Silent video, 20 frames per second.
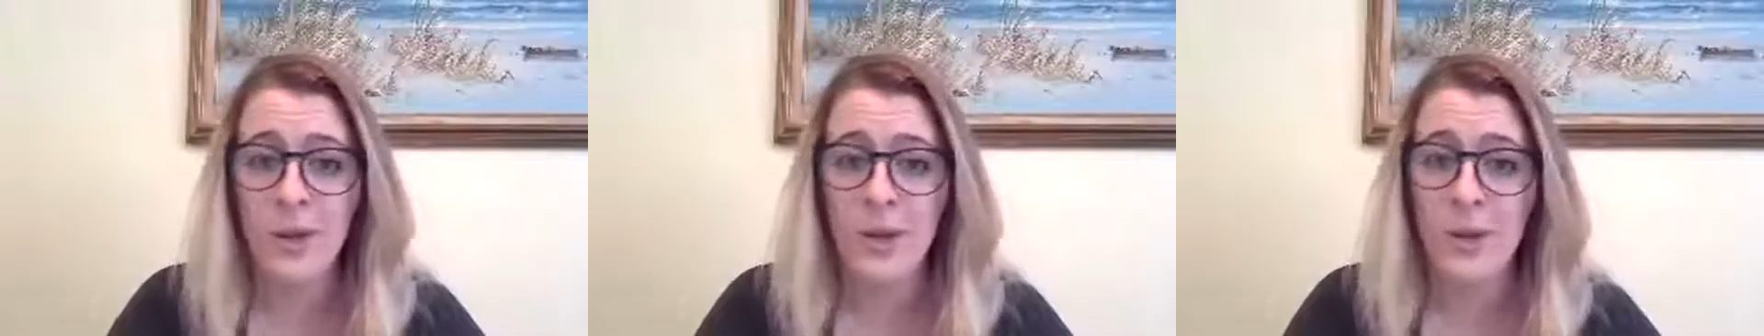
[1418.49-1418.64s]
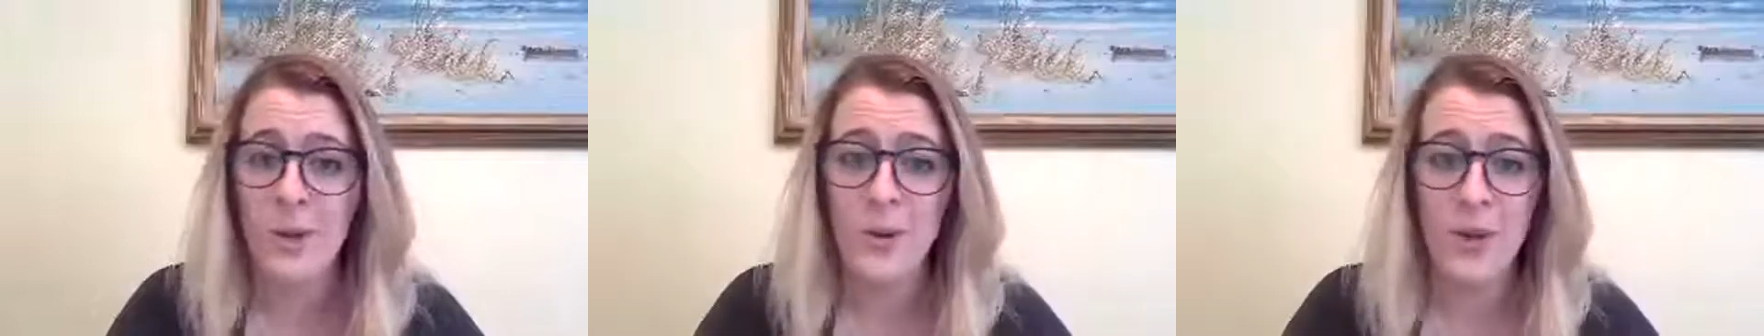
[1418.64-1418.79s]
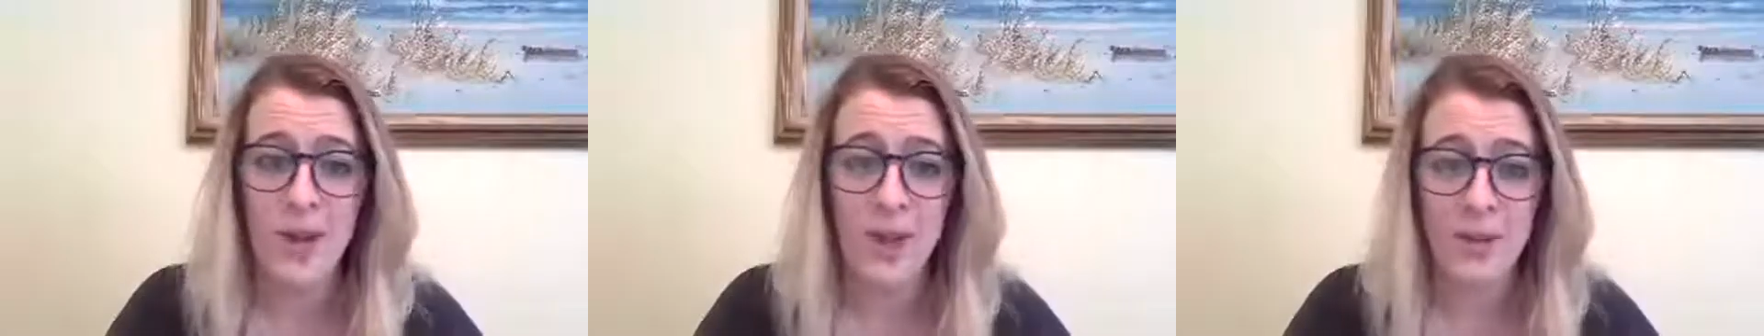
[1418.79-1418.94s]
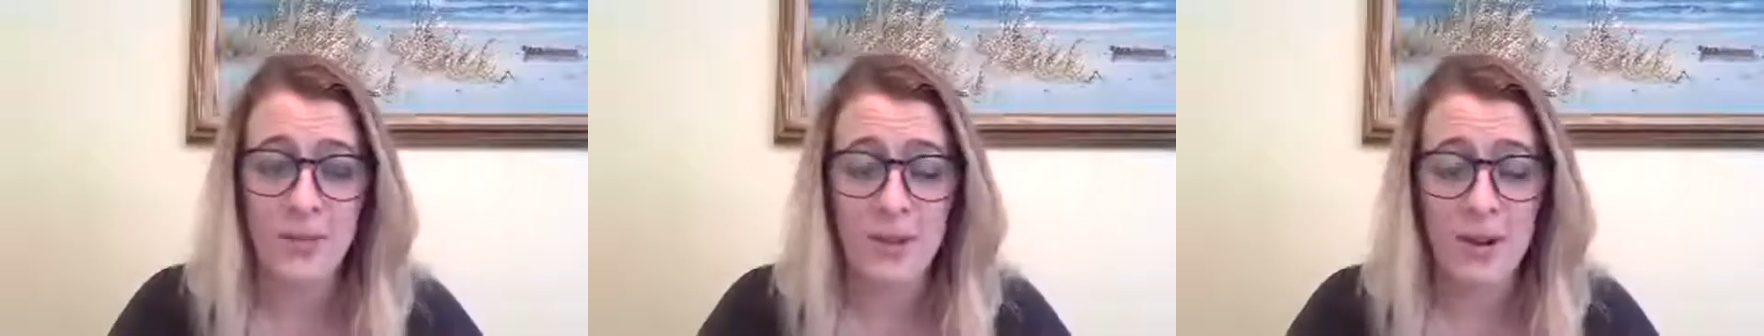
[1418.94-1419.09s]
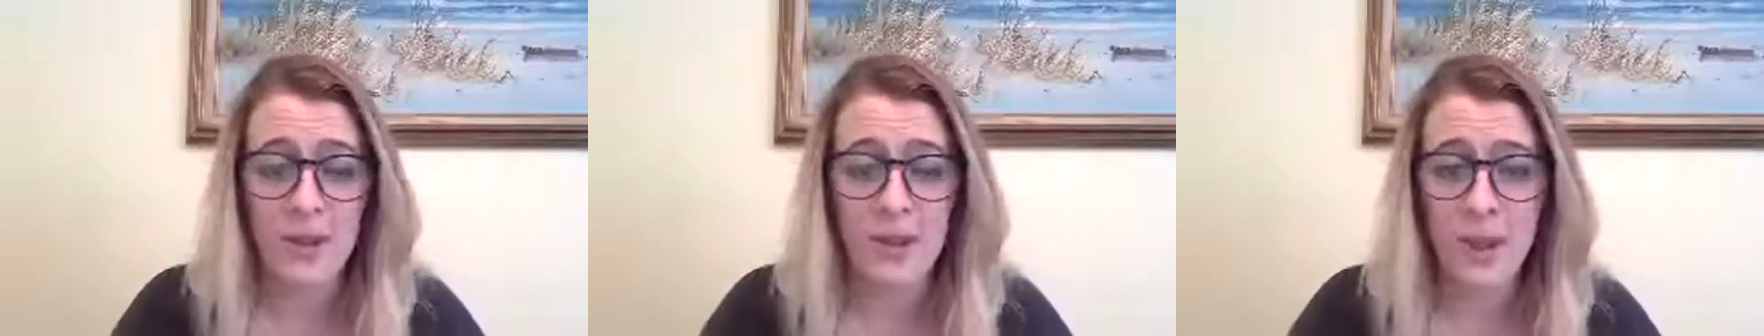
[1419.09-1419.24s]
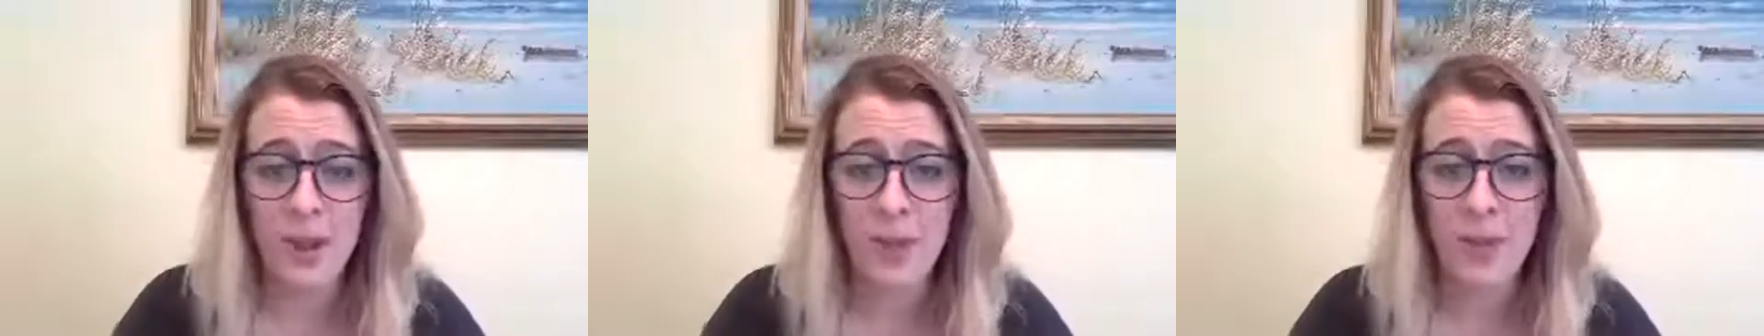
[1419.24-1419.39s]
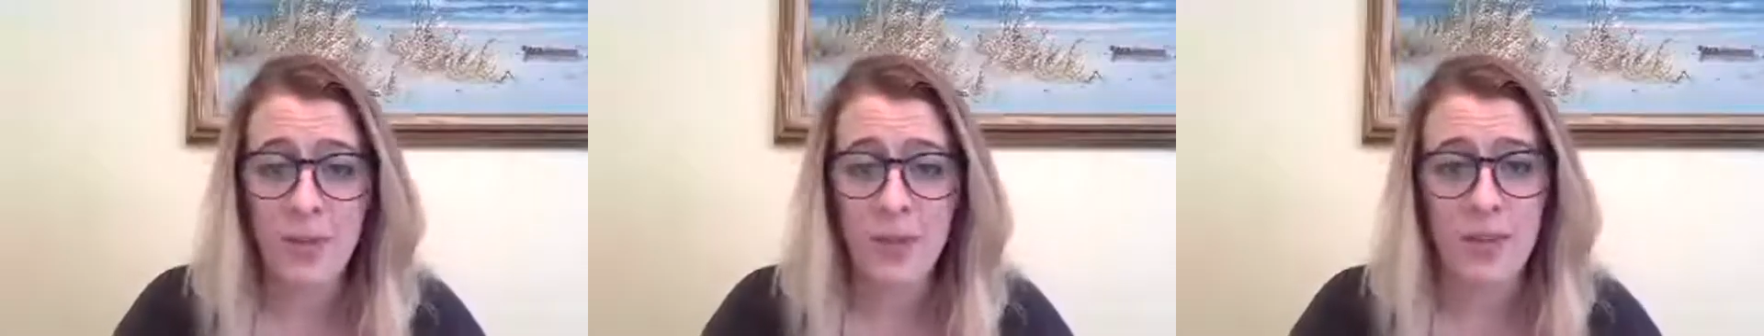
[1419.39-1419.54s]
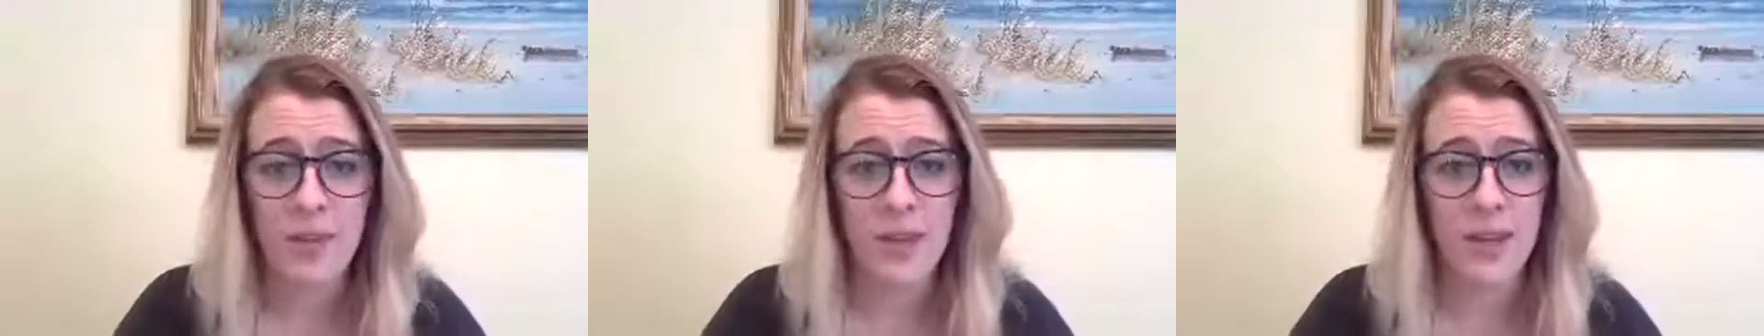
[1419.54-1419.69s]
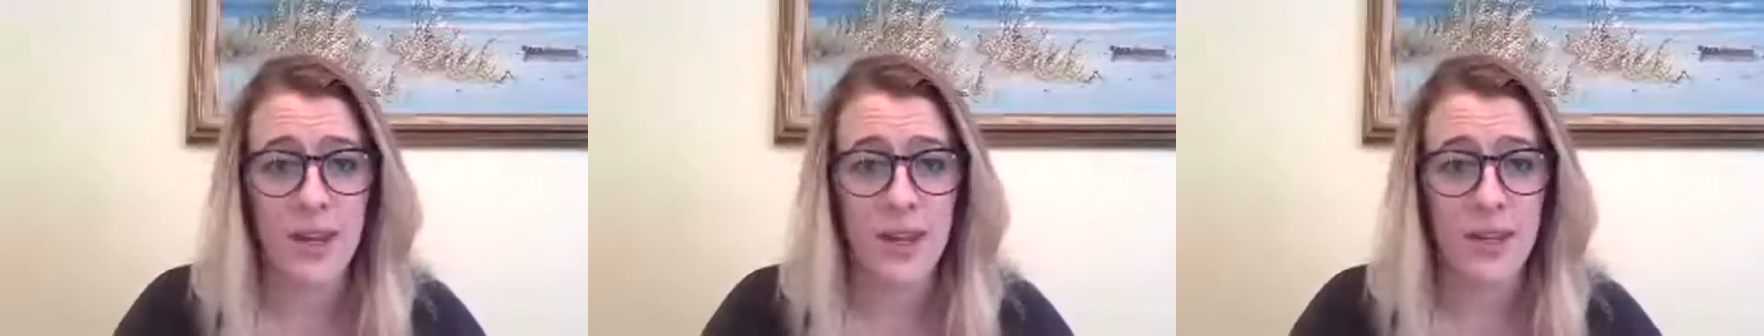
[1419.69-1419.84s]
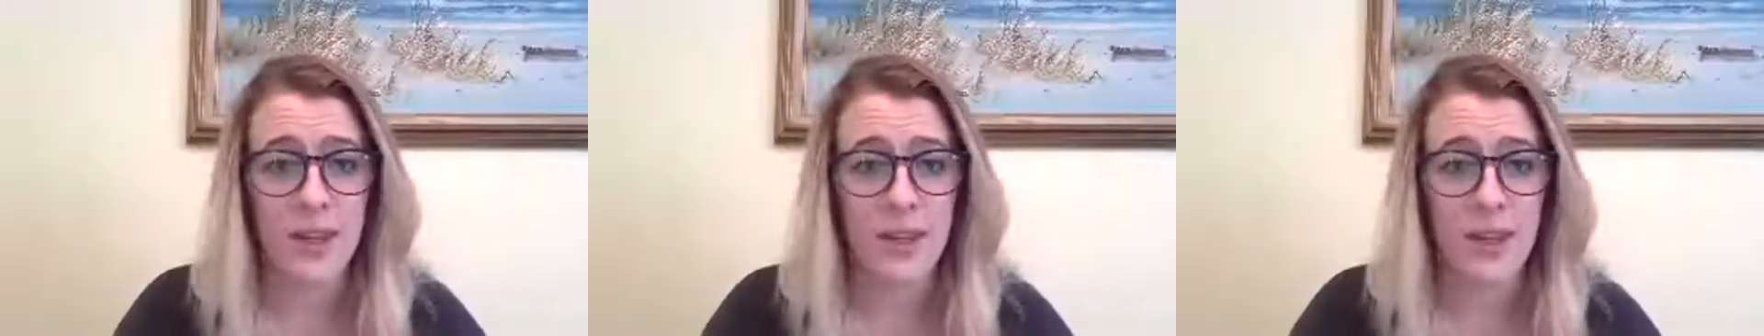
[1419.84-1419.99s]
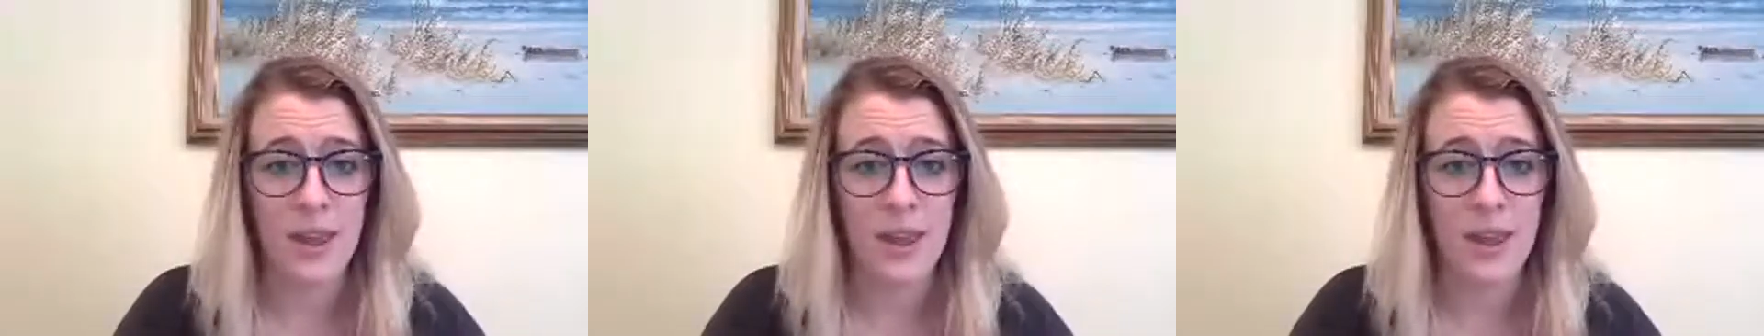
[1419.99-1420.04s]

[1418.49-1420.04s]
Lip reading: who can't find the help that they need.